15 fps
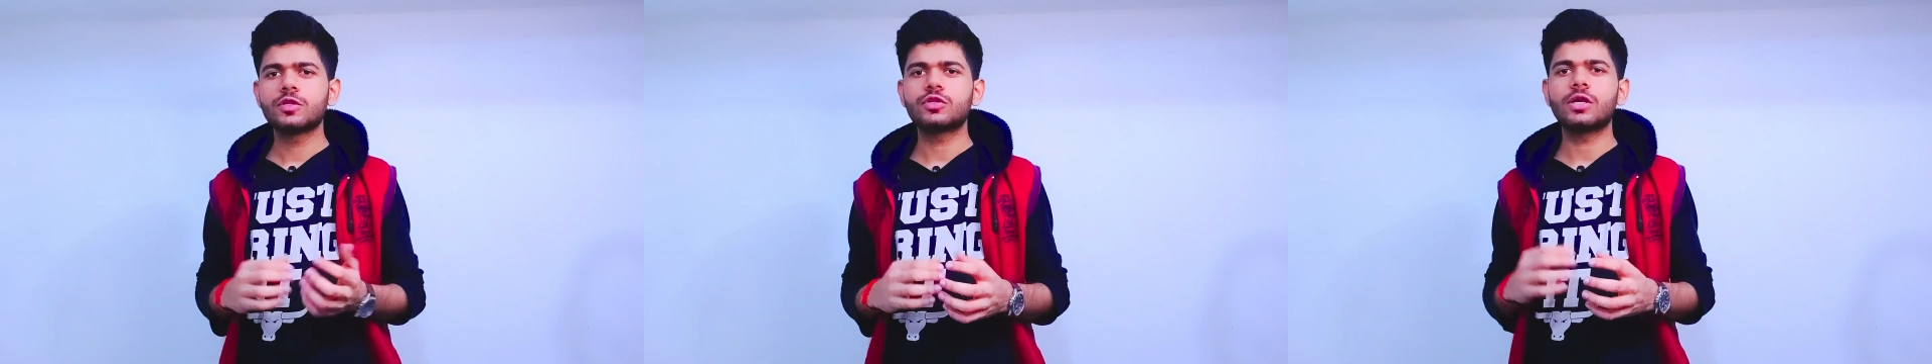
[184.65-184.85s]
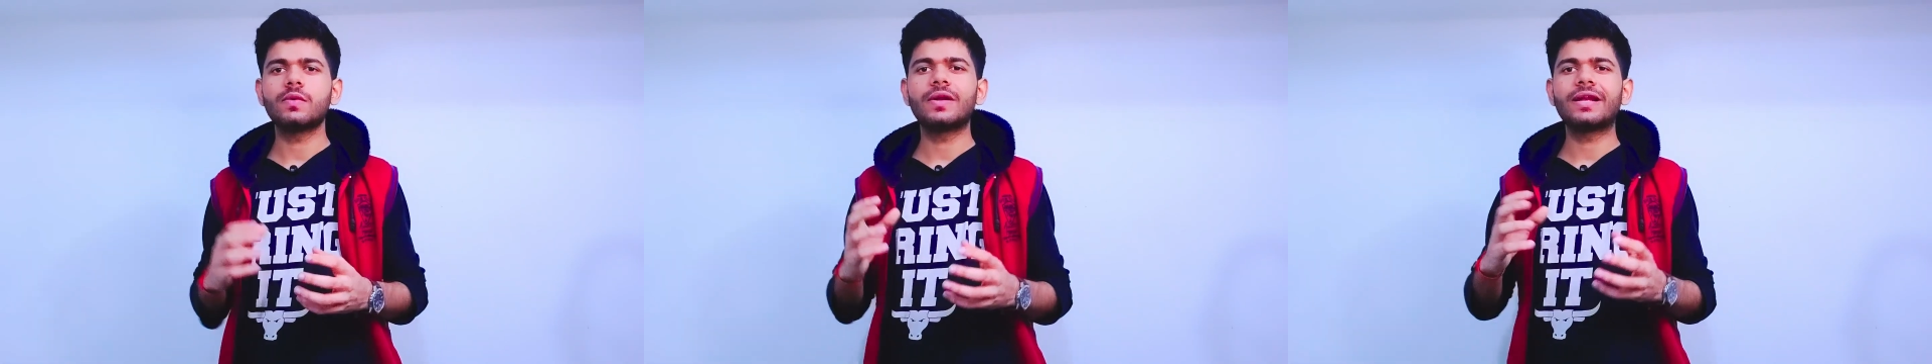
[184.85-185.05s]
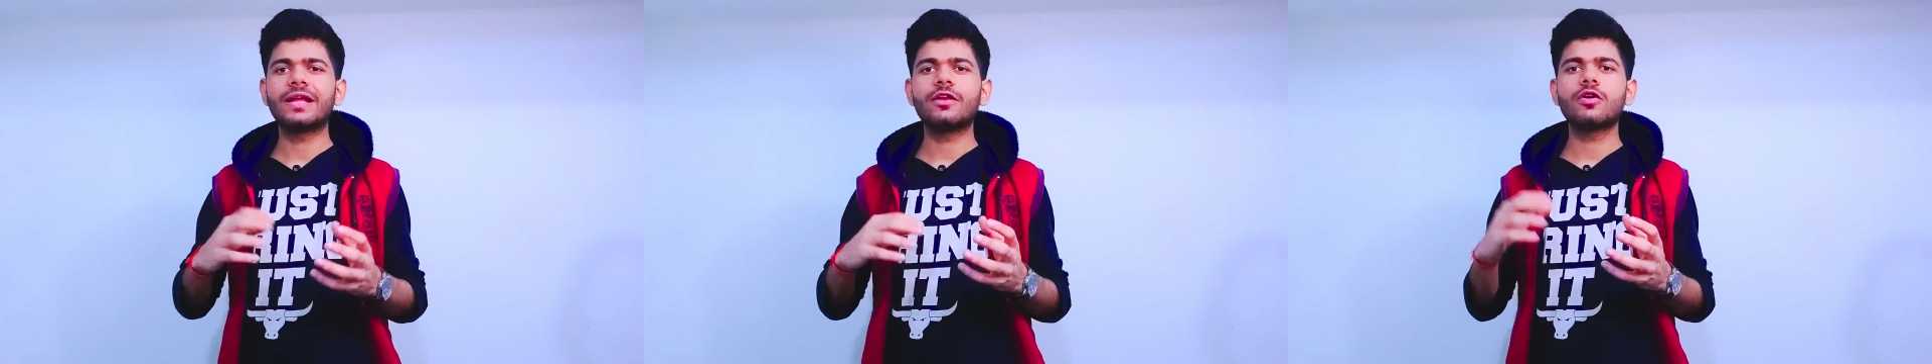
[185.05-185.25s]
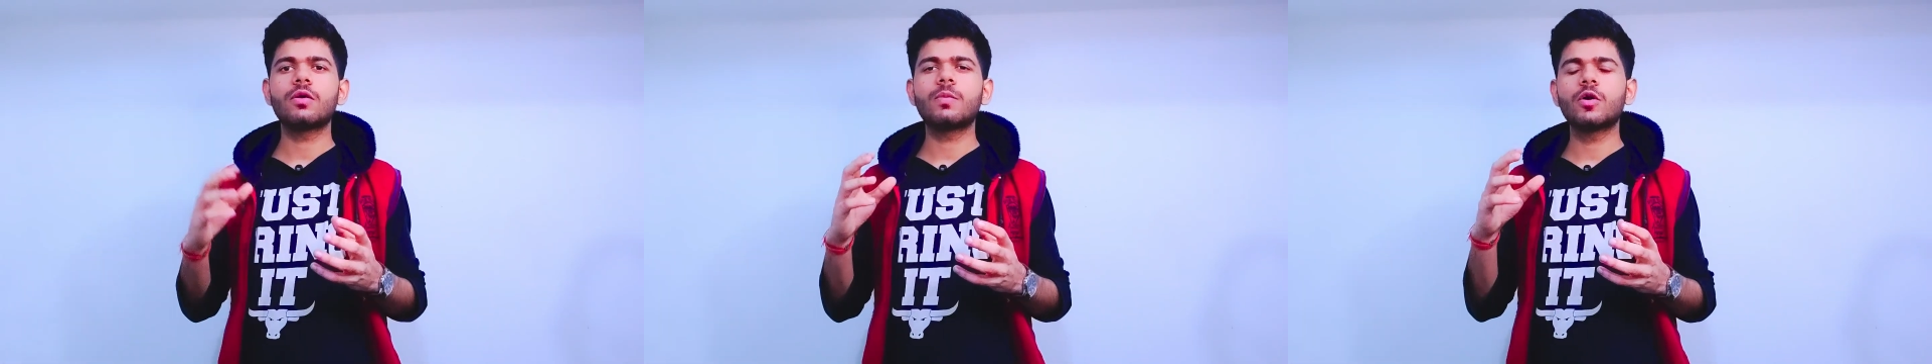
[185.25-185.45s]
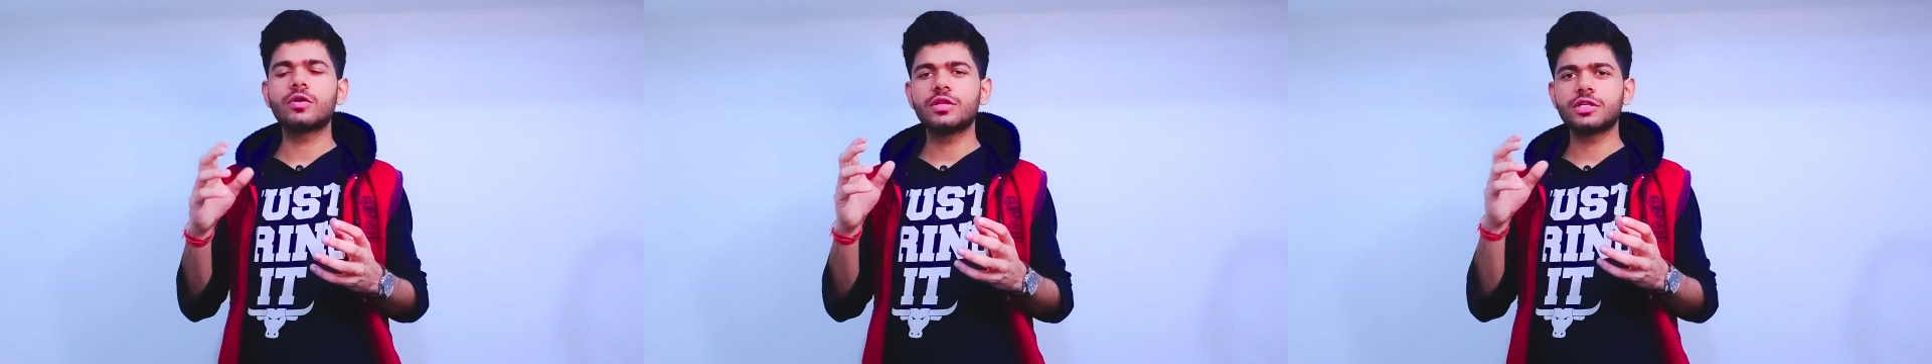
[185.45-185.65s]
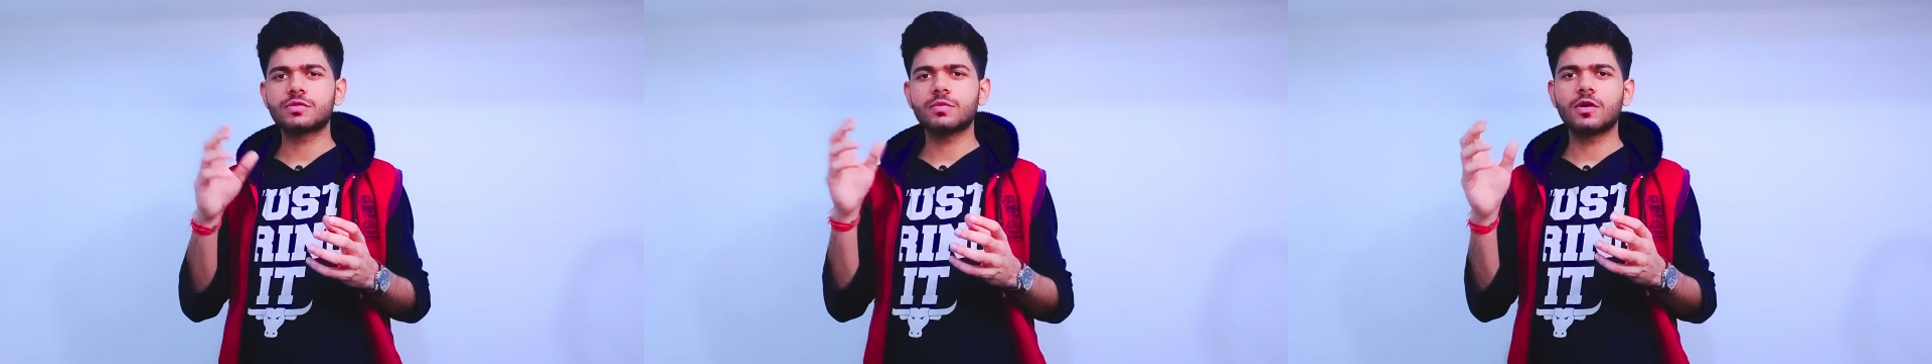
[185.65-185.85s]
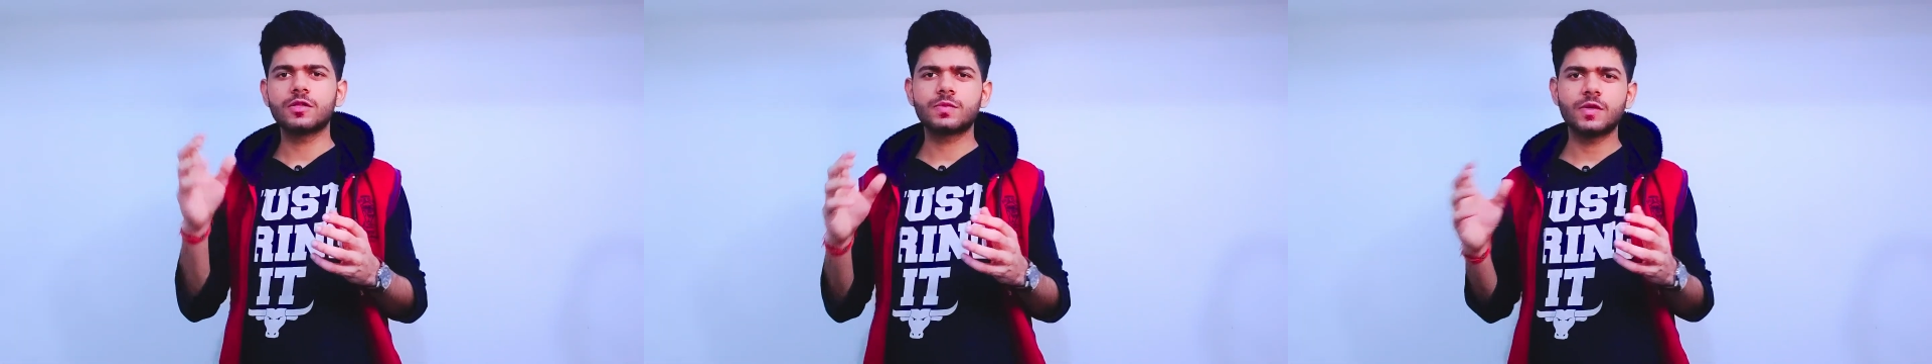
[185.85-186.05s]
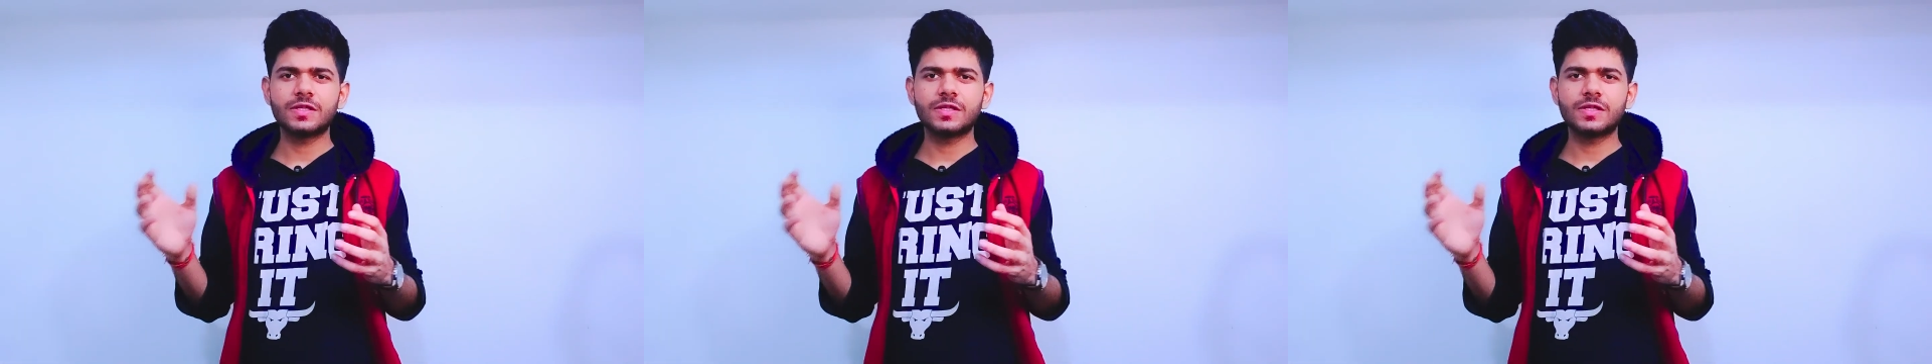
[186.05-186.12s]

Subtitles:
So it will tell you about the small